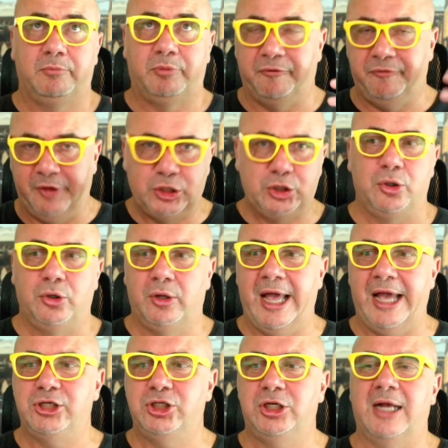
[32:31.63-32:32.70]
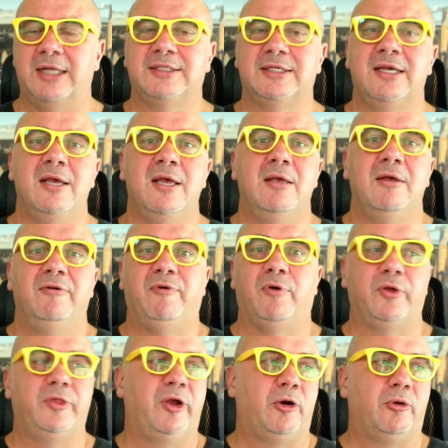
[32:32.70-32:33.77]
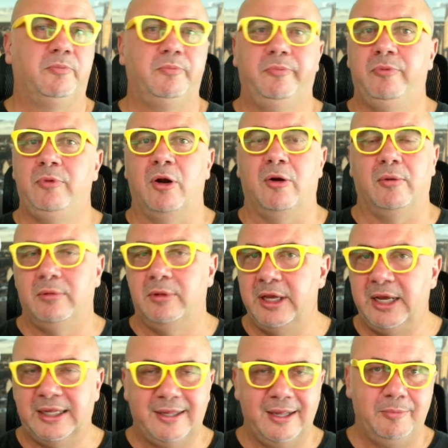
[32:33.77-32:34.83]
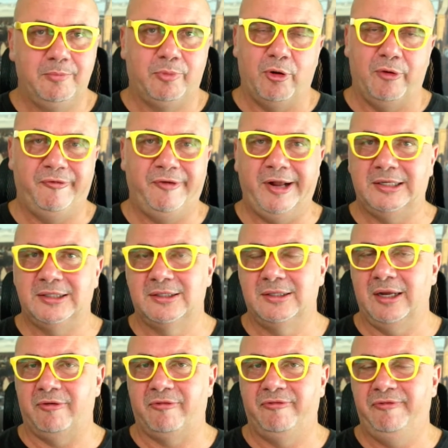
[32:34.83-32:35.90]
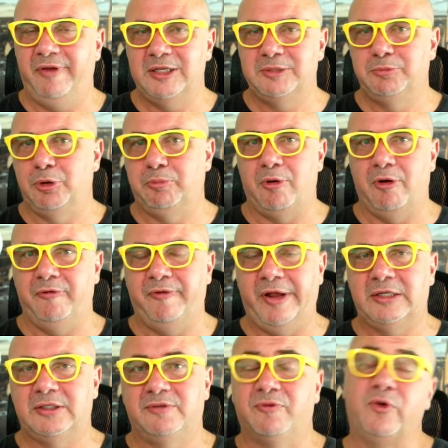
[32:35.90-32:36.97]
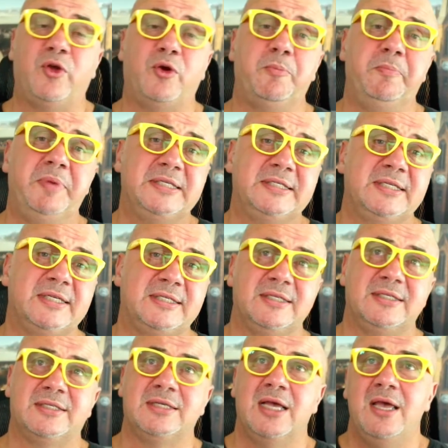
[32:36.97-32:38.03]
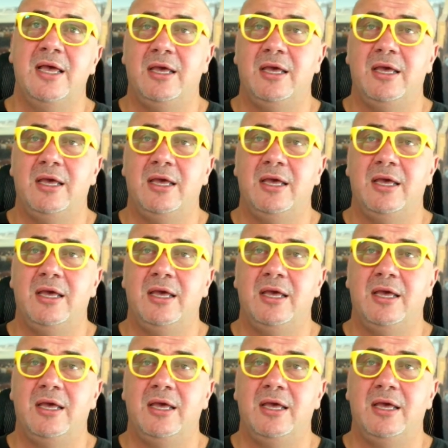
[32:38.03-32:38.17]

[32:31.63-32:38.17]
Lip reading: professional headshots for their LinkedIn profiles, their Facebook profiles, for their businesses,